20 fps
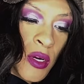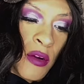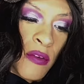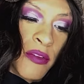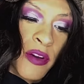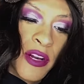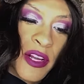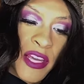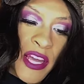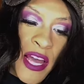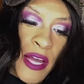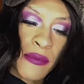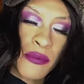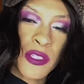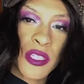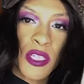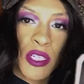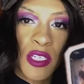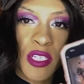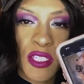for the
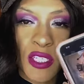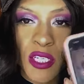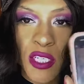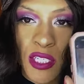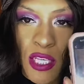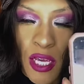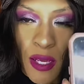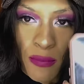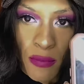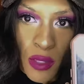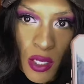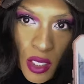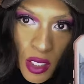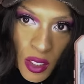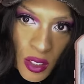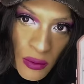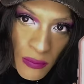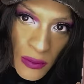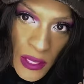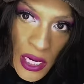caption, it's the same
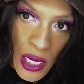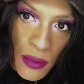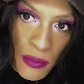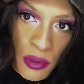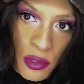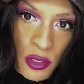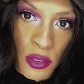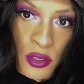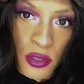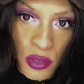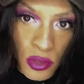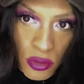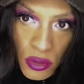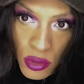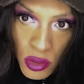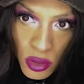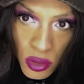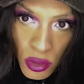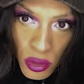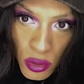thing that I put on
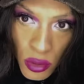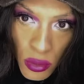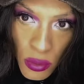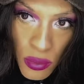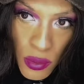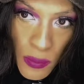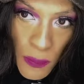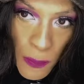YouTube.